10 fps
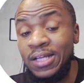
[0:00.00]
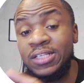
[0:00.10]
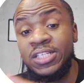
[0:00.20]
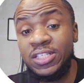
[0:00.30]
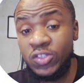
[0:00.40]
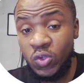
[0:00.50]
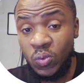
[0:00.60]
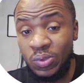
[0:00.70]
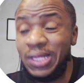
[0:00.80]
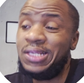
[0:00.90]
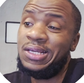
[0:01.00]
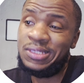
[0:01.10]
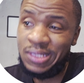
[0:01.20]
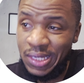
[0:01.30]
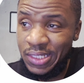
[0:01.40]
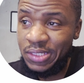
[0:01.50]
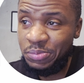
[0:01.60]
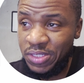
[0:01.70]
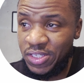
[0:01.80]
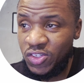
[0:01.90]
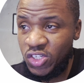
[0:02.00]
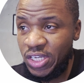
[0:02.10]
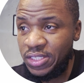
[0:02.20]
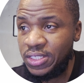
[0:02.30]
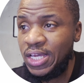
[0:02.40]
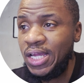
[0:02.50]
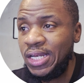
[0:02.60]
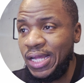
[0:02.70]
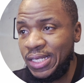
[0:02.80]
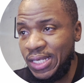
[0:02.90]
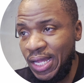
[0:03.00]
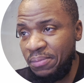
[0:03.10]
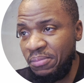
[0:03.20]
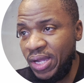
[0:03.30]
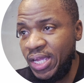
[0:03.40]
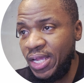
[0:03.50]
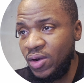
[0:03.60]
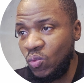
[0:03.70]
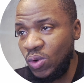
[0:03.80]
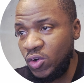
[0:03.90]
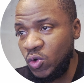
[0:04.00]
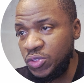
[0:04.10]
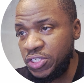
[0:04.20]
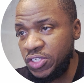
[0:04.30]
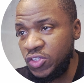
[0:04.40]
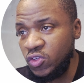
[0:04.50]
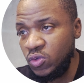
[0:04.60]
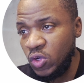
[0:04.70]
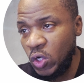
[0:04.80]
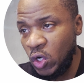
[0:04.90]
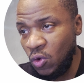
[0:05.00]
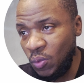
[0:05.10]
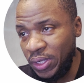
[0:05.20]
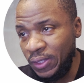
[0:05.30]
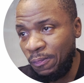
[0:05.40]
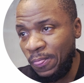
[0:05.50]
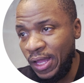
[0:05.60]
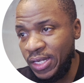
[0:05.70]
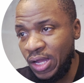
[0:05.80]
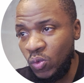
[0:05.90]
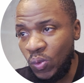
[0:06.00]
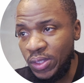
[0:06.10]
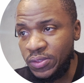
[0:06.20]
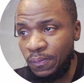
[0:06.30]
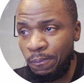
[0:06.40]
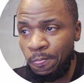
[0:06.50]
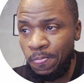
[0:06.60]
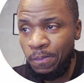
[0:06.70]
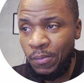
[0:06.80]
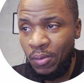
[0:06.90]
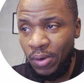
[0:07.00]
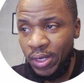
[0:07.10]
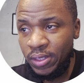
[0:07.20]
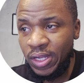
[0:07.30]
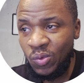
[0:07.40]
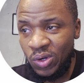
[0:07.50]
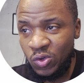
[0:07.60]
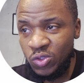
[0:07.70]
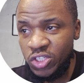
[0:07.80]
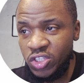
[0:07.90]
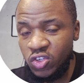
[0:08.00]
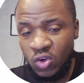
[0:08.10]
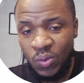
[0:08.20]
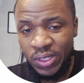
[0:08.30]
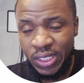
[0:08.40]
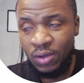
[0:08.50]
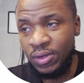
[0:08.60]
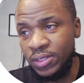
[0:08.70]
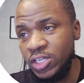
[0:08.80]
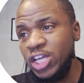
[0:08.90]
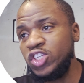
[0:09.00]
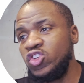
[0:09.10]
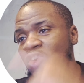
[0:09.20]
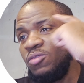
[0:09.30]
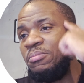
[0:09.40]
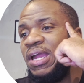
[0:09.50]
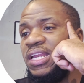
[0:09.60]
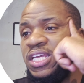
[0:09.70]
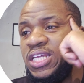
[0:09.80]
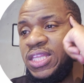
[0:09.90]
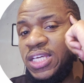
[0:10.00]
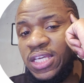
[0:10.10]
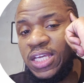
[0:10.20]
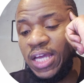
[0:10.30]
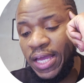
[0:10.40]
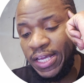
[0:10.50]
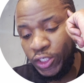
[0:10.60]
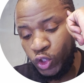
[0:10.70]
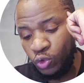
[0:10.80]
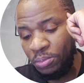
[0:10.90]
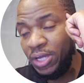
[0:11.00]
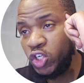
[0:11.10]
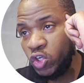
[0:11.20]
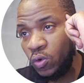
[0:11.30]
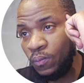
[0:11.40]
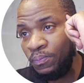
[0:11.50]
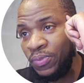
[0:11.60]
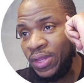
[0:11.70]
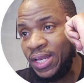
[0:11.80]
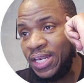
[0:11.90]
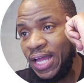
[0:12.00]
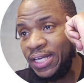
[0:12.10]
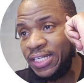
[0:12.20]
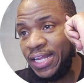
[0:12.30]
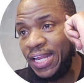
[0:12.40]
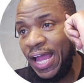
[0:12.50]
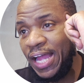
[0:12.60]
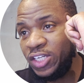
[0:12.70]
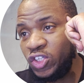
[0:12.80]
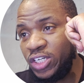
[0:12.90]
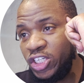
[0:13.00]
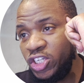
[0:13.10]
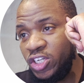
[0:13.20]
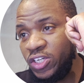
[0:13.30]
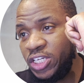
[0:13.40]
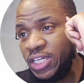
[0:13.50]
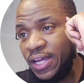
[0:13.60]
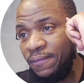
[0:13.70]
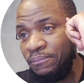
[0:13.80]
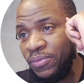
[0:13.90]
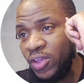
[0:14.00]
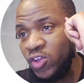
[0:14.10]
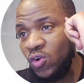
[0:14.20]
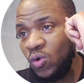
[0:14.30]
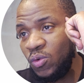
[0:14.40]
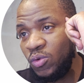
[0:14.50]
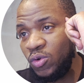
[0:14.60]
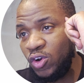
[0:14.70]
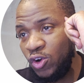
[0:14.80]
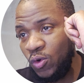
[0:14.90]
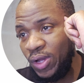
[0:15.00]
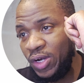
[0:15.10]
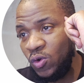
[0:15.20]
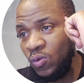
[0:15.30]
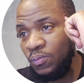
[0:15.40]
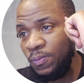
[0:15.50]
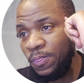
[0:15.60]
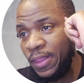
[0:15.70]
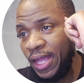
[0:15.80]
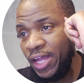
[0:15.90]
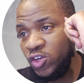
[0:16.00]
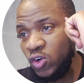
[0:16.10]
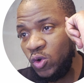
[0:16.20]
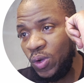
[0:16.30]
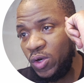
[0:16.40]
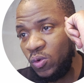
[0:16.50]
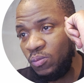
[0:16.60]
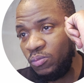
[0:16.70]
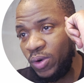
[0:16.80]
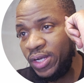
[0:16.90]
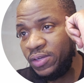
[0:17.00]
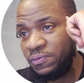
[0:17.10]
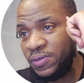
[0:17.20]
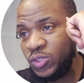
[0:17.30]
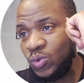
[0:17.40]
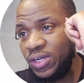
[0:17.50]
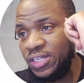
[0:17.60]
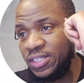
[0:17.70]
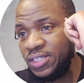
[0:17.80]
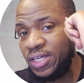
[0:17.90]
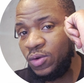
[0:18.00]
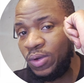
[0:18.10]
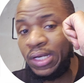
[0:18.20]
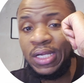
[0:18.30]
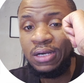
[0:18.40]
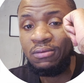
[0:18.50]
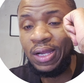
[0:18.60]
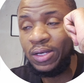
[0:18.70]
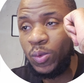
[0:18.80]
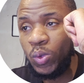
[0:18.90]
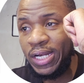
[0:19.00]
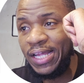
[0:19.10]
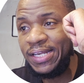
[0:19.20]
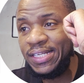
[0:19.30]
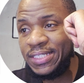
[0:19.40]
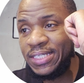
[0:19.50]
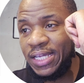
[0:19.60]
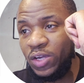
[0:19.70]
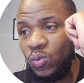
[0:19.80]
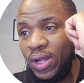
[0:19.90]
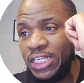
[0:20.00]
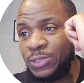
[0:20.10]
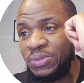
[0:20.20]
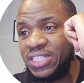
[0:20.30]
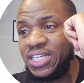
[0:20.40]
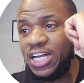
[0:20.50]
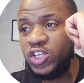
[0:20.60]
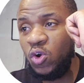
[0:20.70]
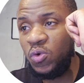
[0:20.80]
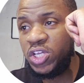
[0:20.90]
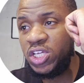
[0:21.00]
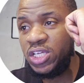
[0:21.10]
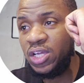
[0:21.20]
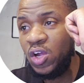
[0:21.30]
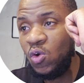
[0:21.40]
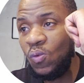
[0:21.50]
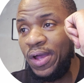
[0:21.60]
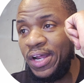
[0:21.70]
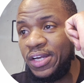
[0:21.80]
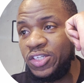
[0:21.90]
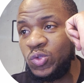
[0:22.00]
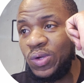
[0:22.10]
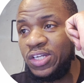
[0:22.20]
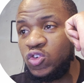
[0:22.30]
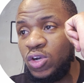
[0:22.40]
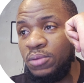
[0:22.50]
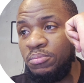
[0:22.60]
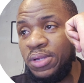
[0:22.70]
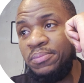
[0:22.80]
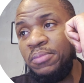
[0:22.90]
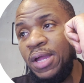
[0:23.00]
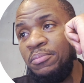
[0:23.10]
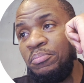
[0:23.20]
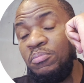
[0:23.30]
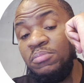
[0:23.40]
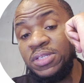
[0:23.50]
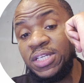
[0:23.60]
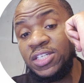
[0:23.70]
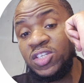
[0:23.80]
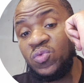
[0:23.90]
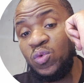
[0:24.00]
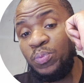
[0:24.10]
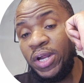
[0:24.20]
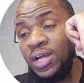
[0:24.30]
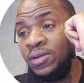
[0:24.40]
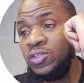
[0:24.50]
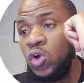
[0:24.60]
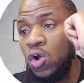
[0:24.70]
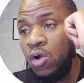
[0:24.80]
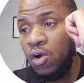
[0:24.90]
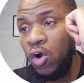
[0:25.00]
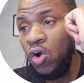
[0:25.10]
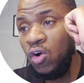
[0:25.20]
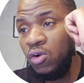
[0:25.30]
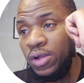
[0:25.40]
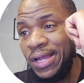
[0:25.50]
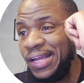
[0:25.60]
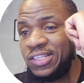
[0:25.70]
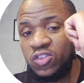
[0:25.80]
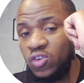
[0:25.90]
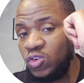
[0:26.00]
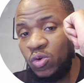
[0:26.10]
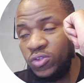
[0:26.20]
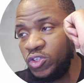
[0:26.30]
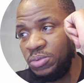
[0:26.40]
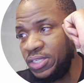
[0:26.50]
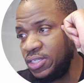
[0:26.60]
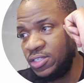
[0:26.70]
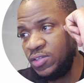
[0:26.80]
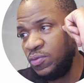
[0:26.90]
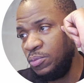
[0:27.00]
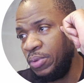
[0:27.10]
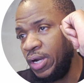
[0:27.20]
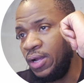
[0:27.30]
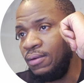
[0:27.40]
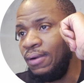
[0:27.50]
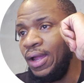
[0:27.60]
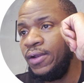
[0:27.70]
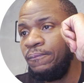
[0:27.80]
Just know that there is a 90% chance that that market will continue going downwards, right? It will continue going downward. So your main key thing here is to make sure that it actually, you look here, your lower low and your lower low, right? The first one and the second one, right? Then the second one is basically your key, whether this one is going to be a successful breakout or it's not going to be a successful breakout, right?